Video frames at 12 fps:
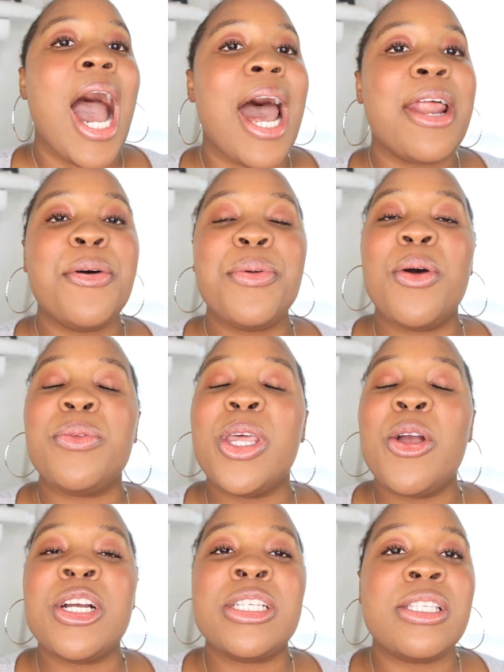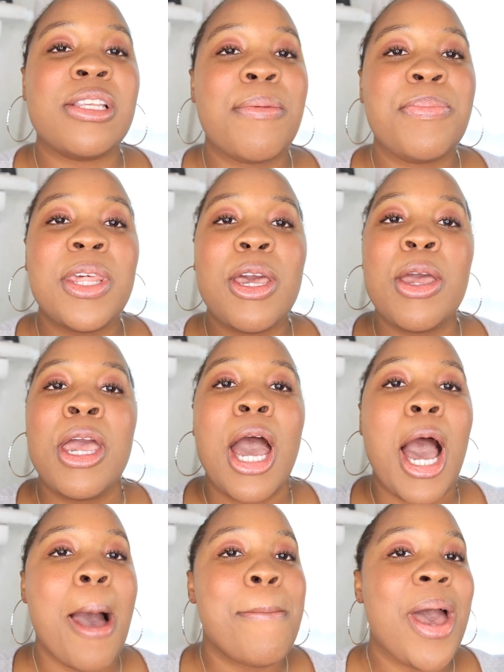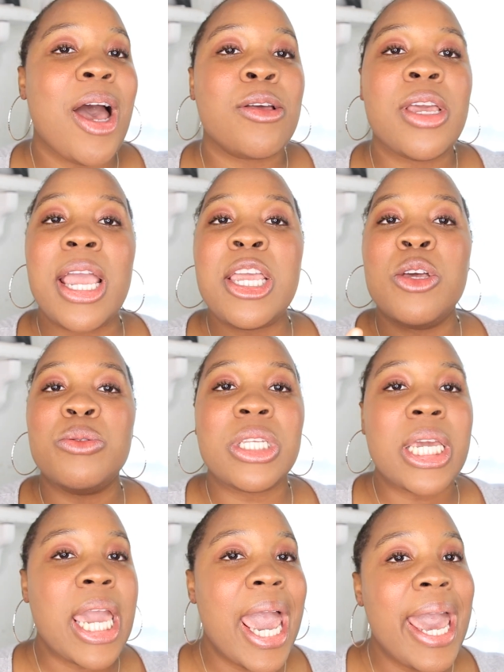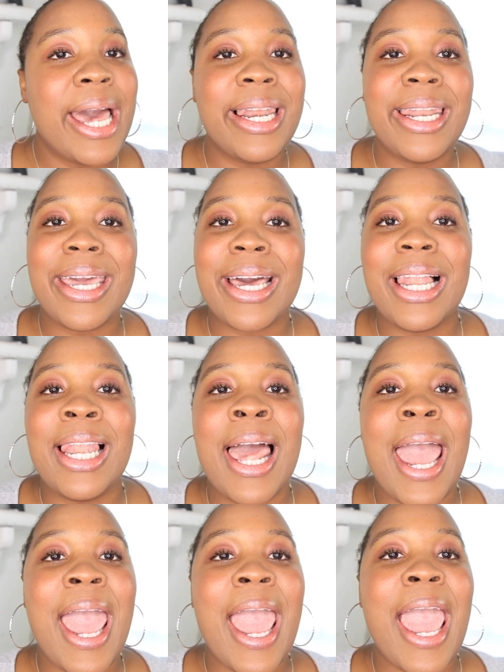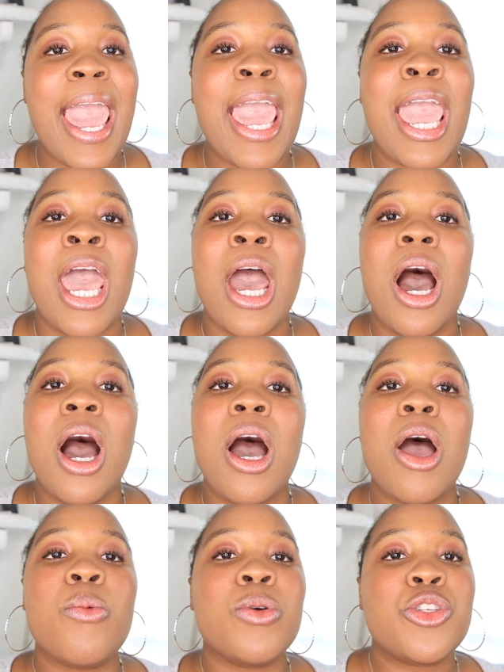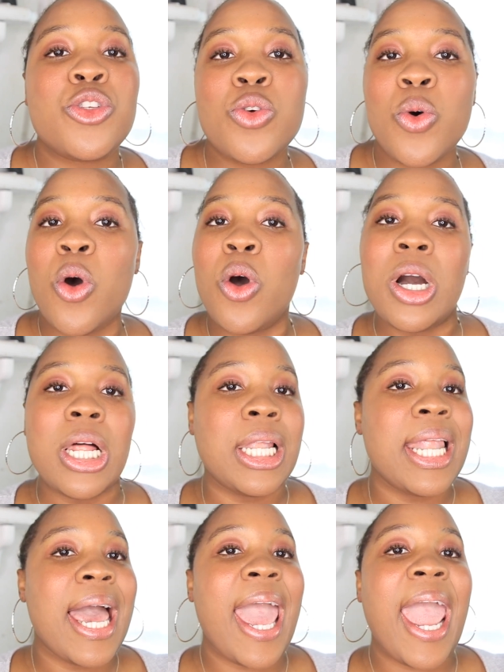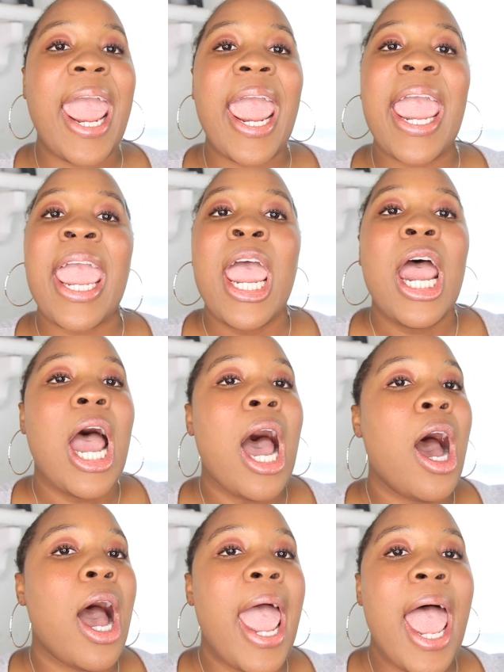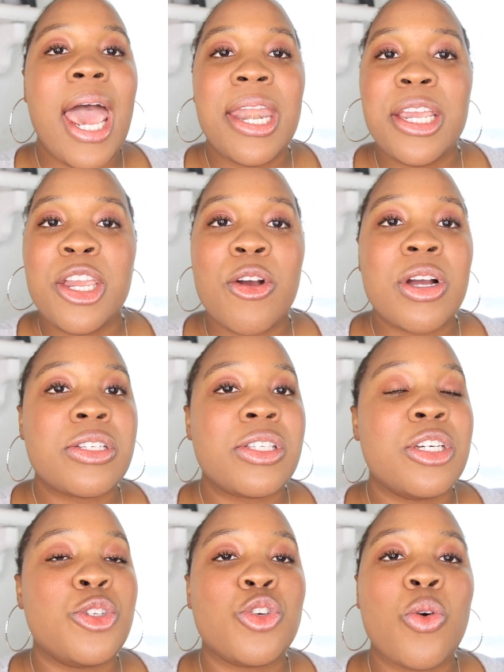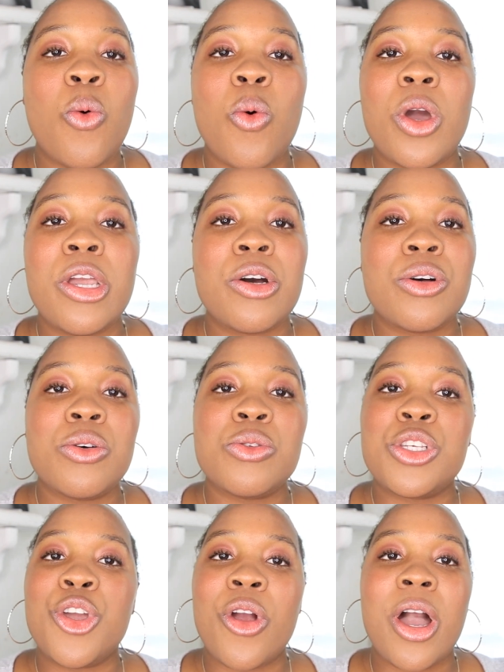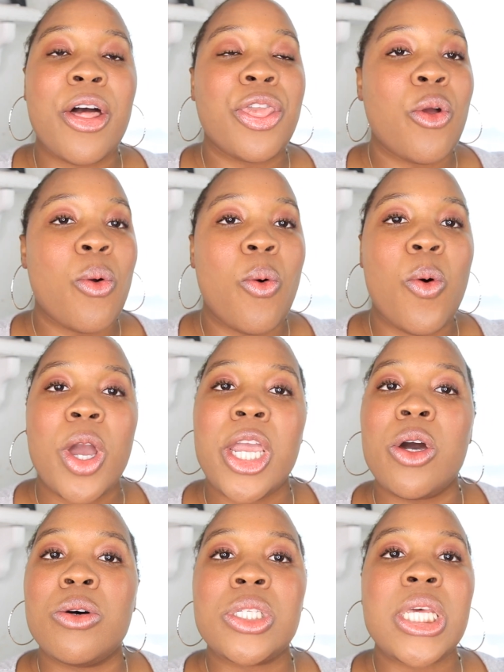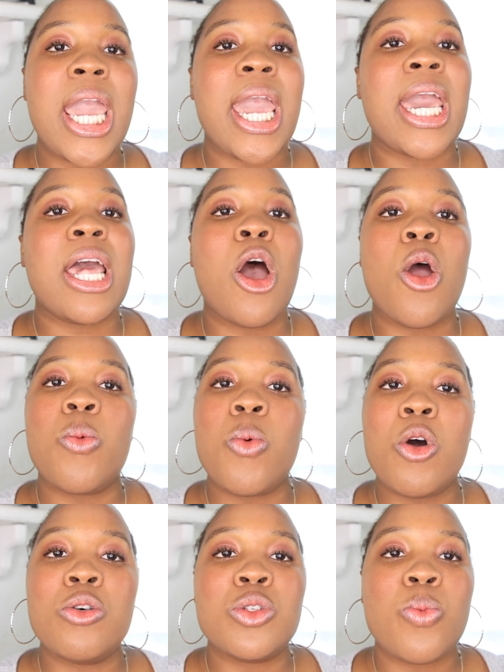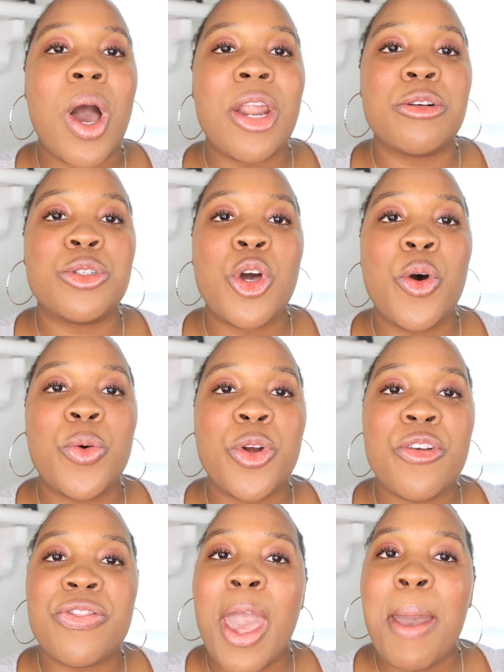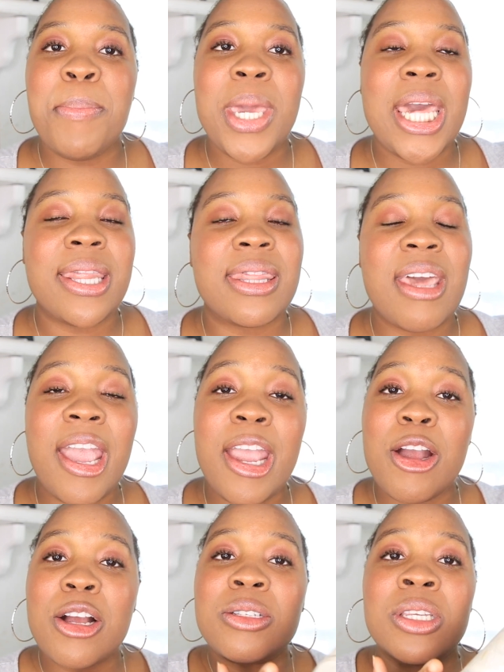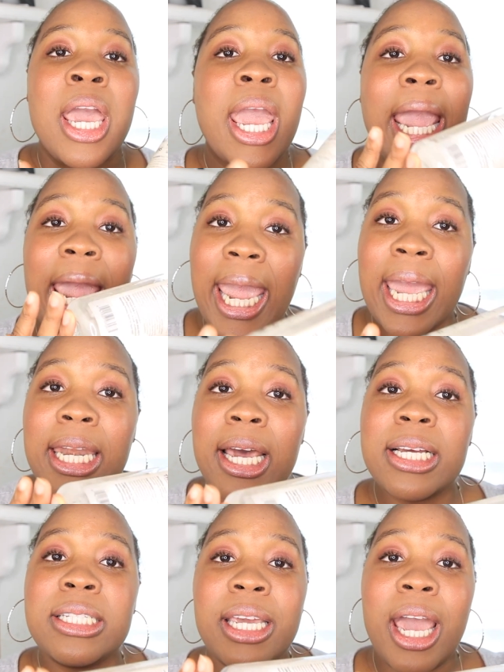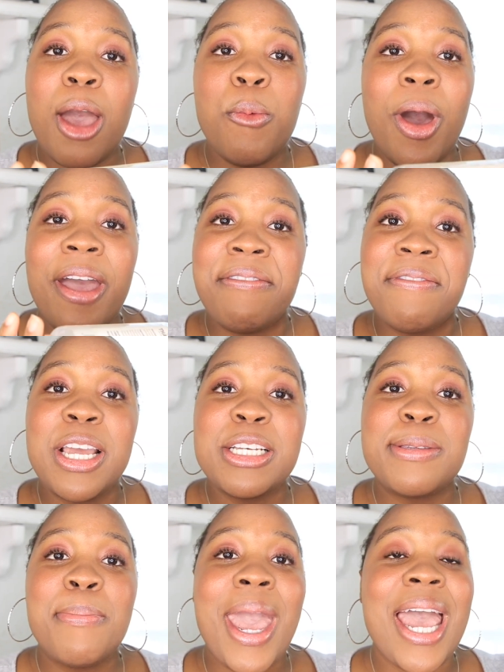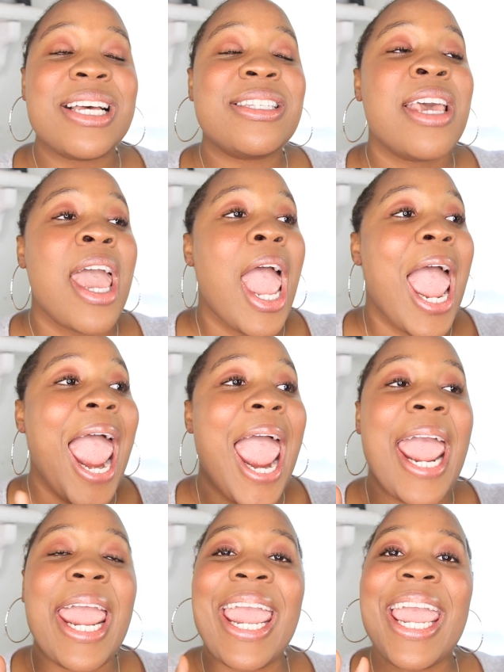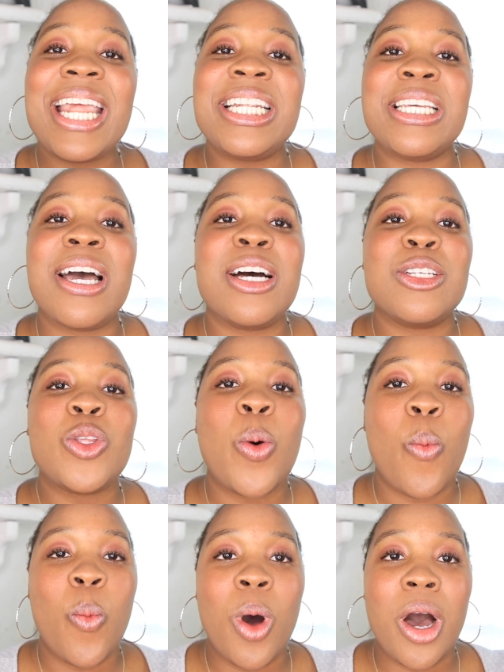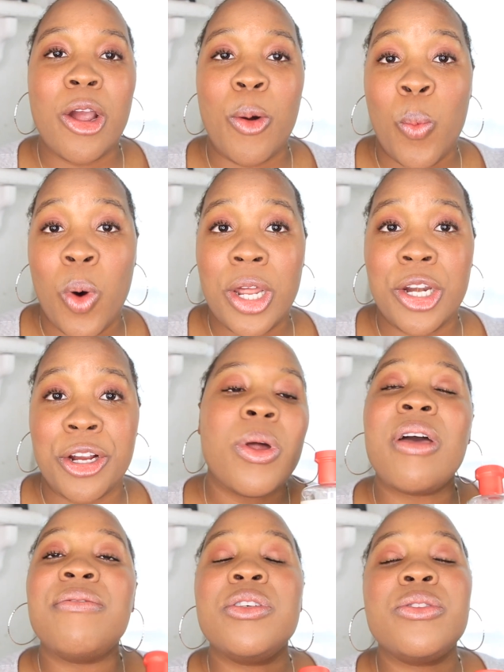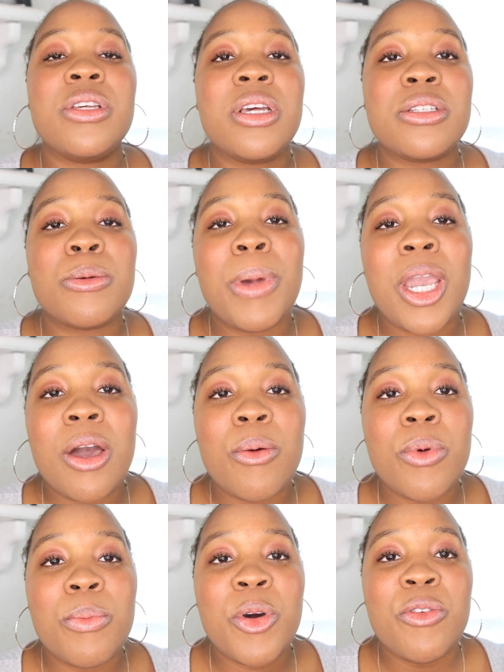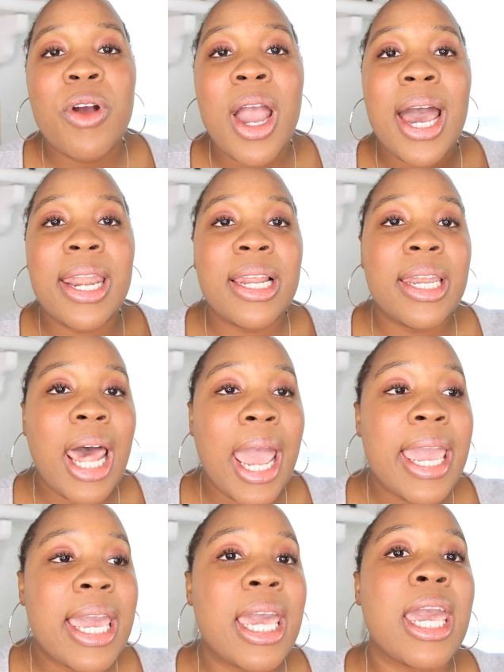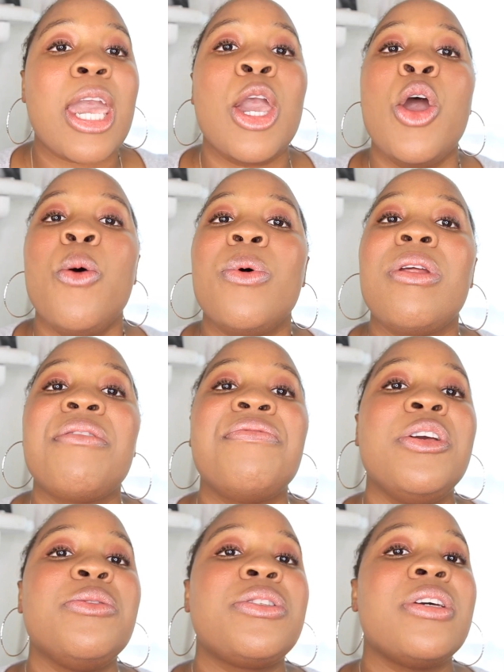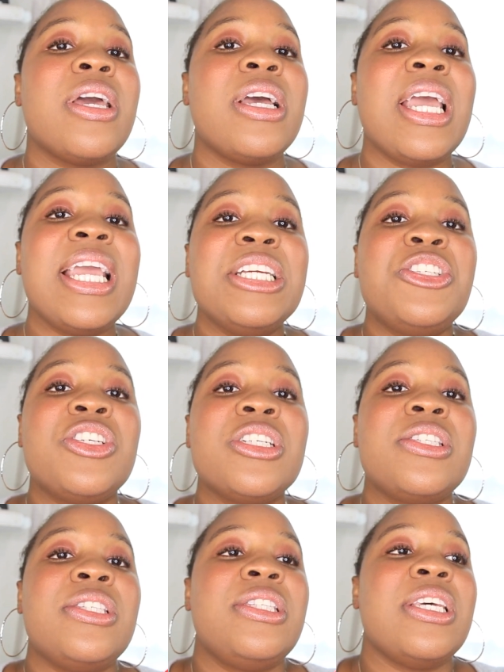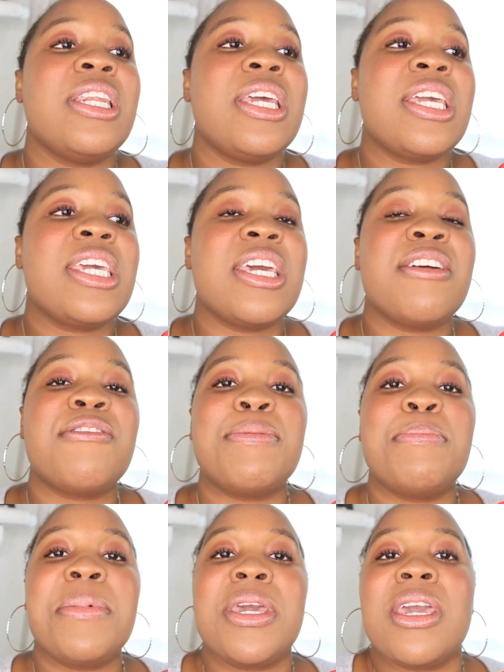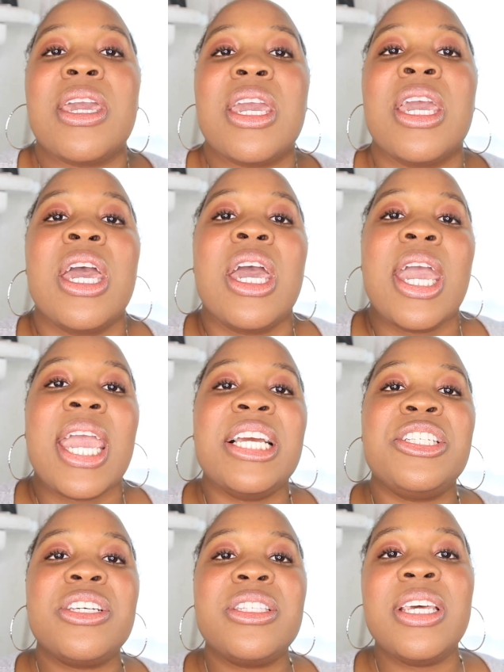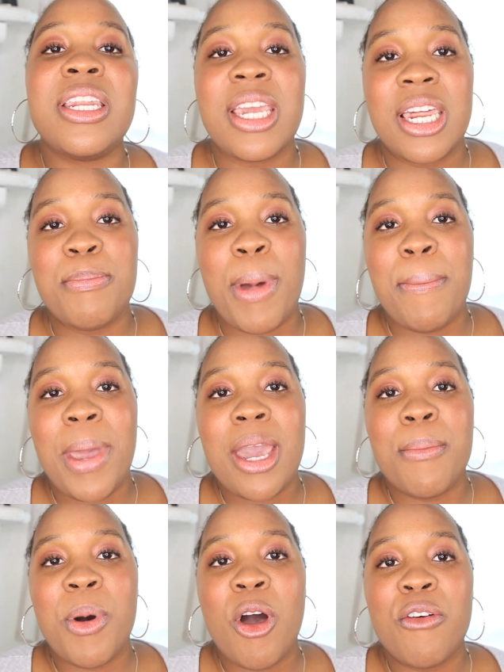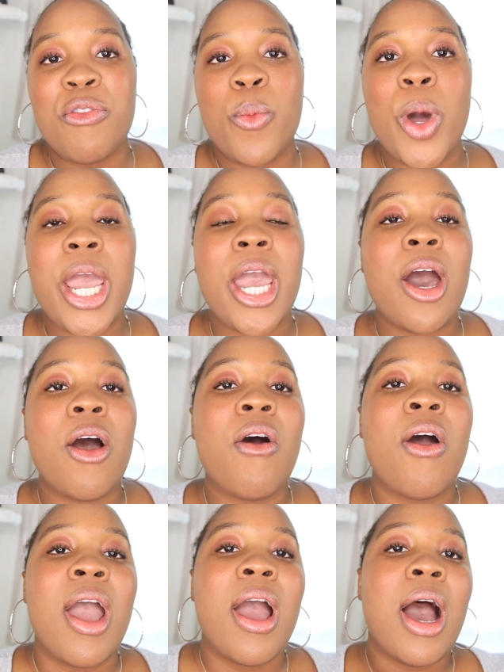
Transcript: I don't know. There is something about using kaolin clay, Rasool clay, adding your essential oils, your other oils, and a rose water toner, that being Thayer's, in a DIY face mask, and it does what wonder. When I've used it as a makeup remover, I didn't like it. When I've used it, it just didn't get my makeup off well.